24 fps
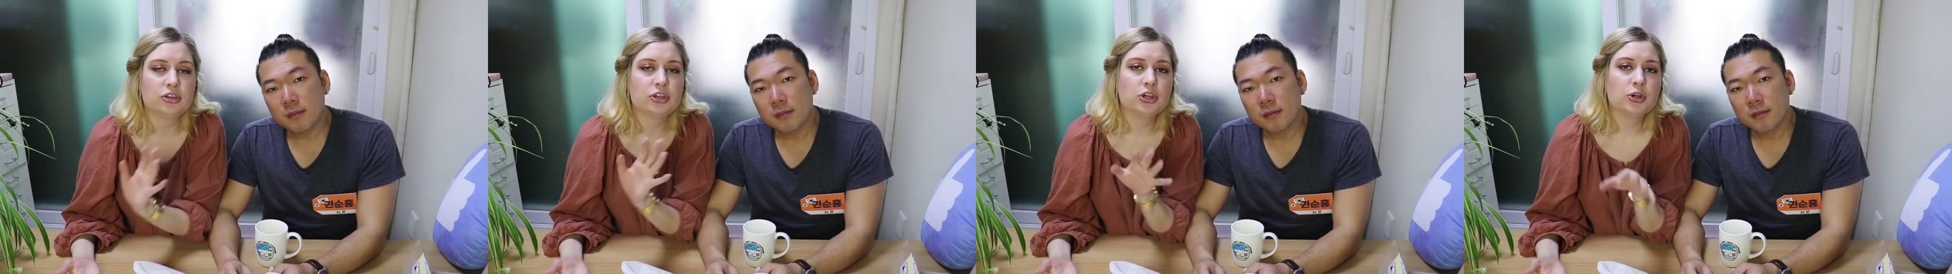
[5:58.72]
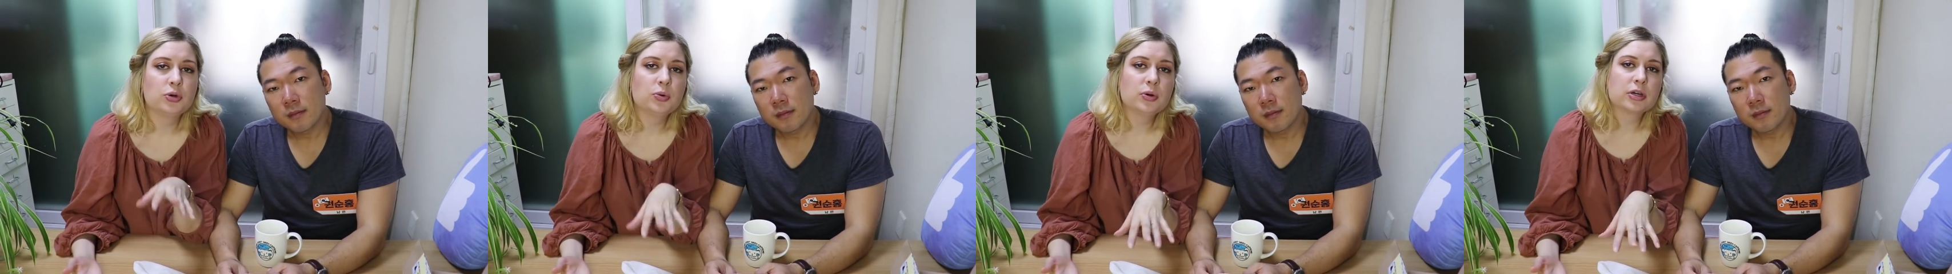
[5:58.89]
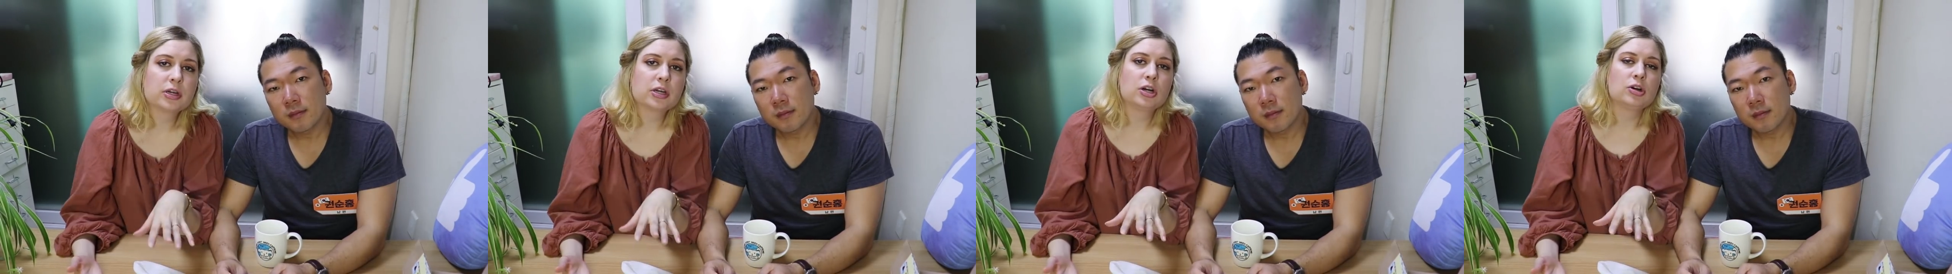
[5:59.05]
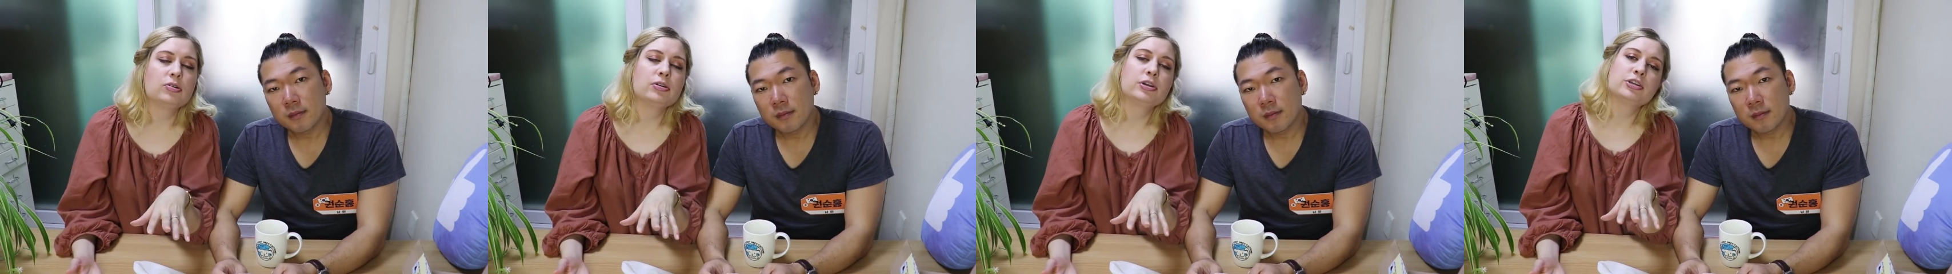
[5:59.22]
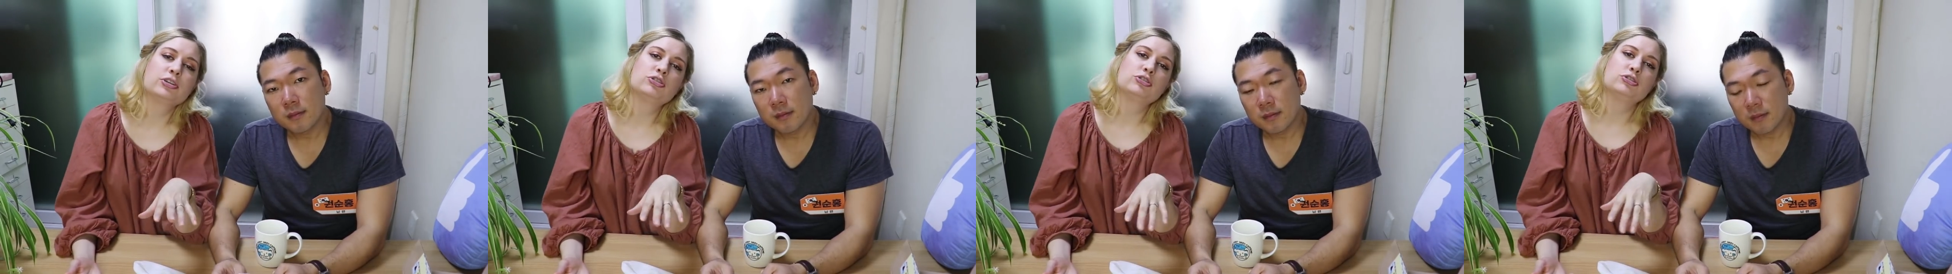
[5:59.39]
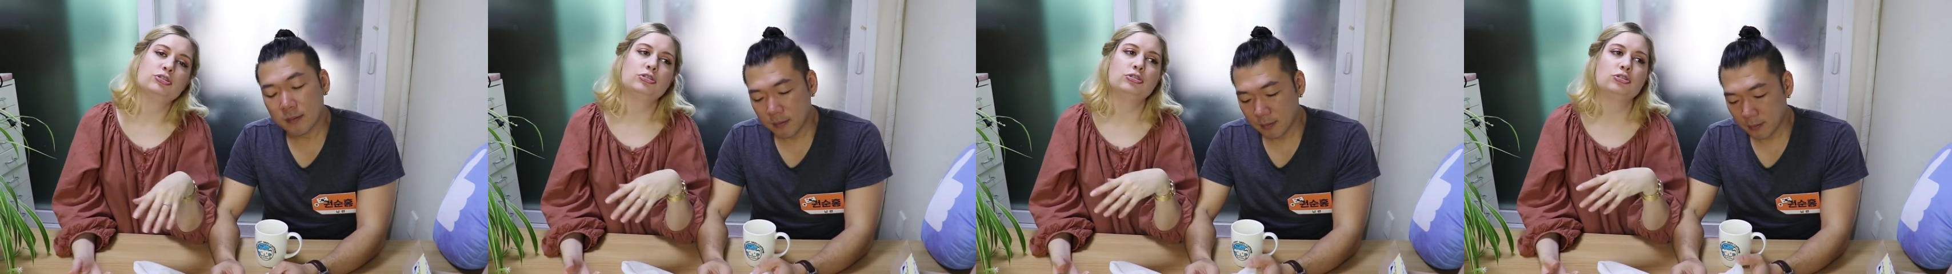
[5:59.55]
Speaker 1: you were
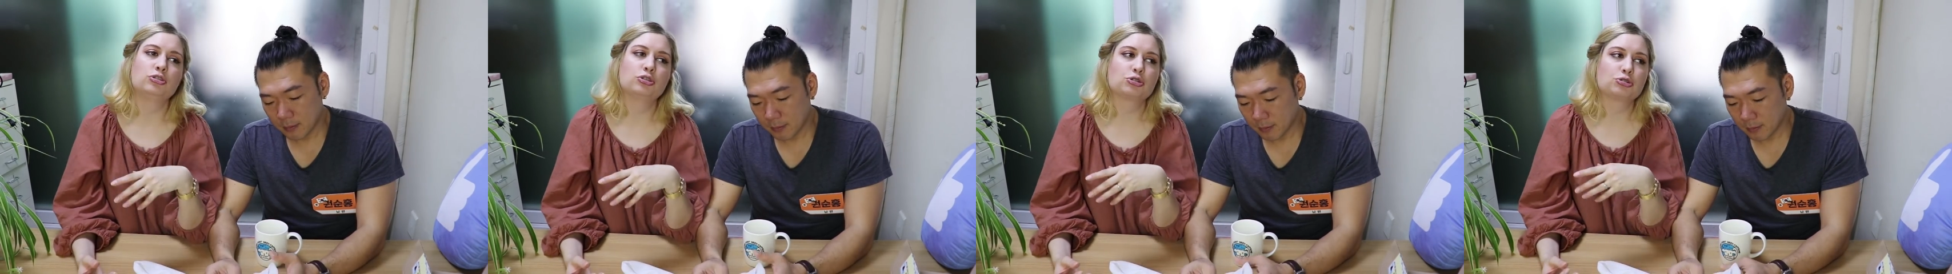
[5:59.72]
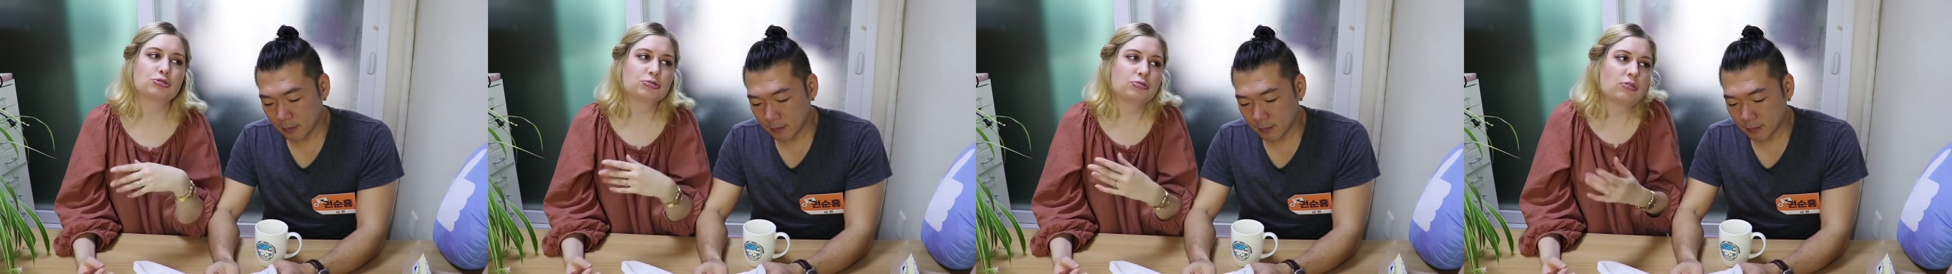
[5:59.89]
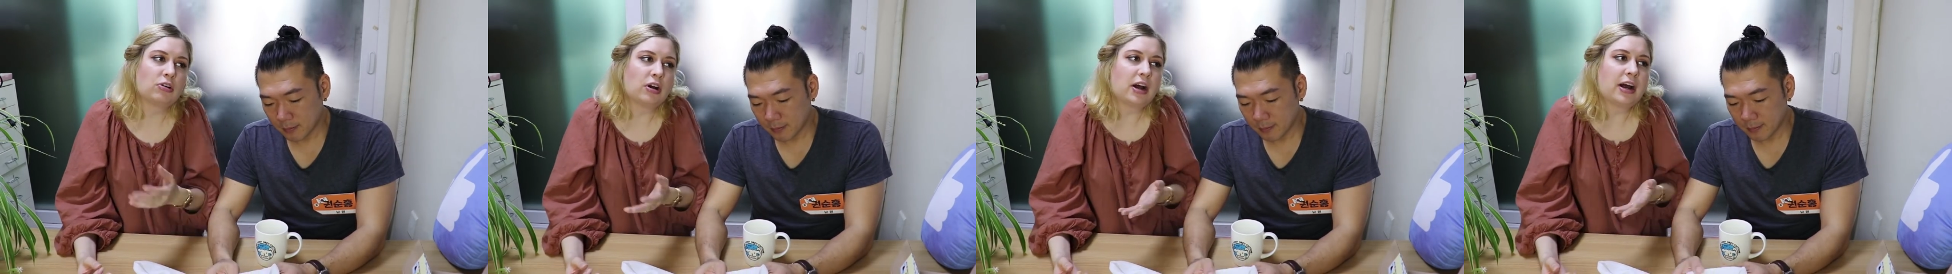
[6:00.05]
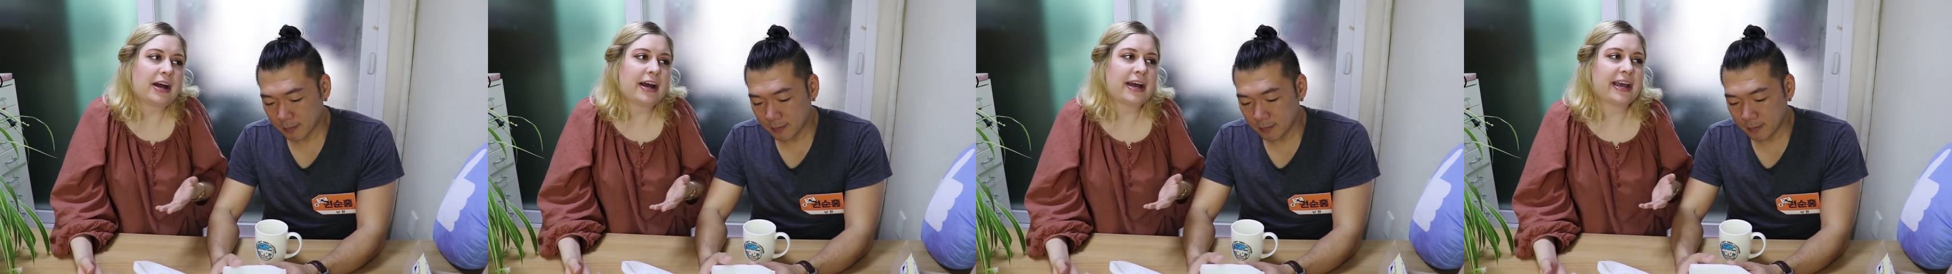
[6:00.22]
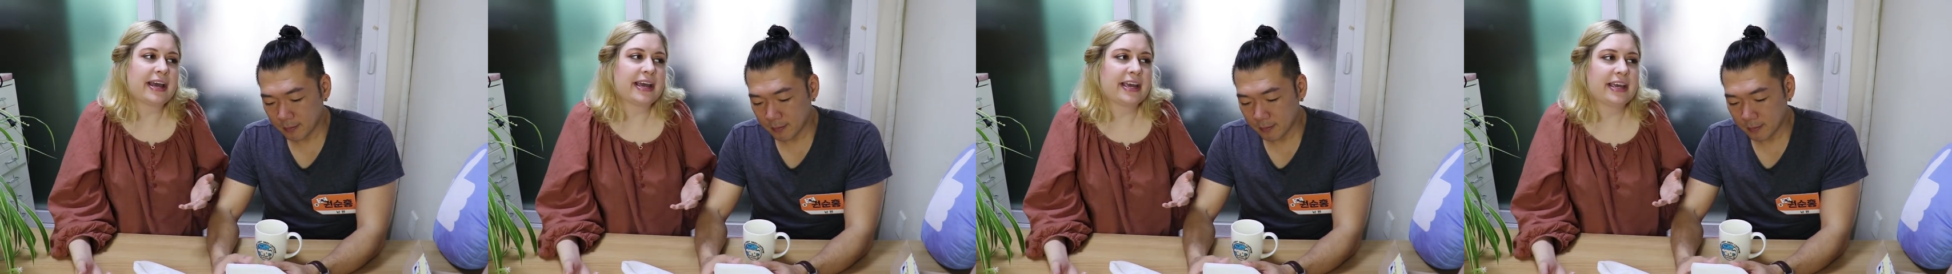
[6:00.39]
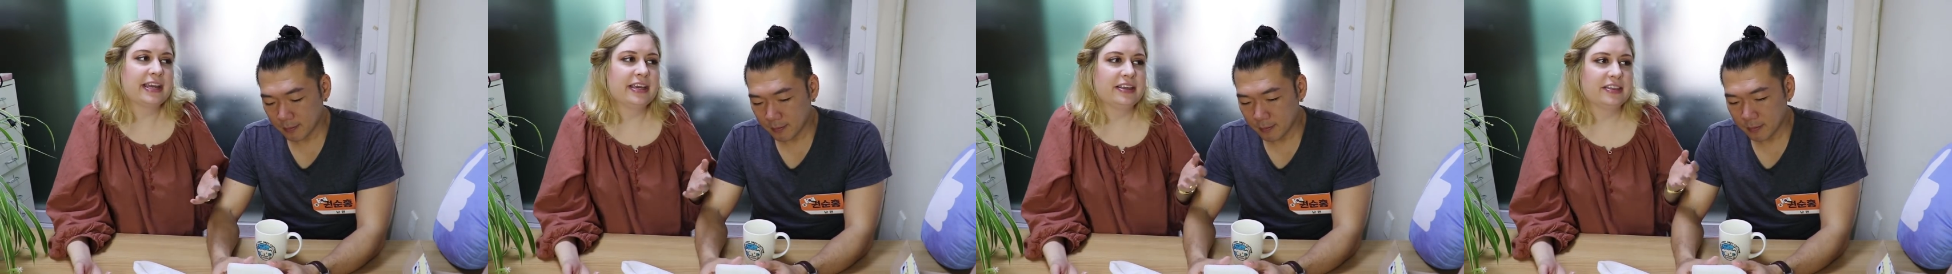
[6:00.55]
going to
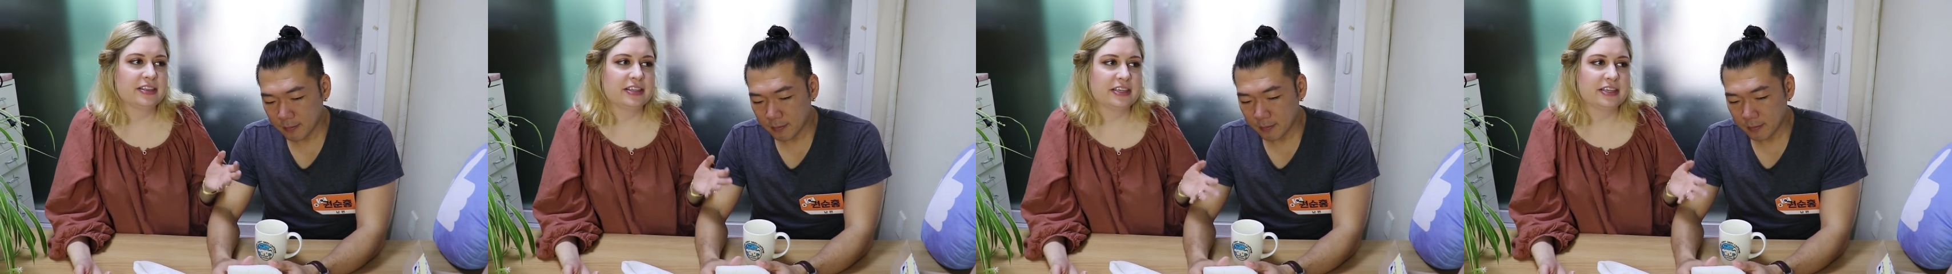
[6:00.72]
try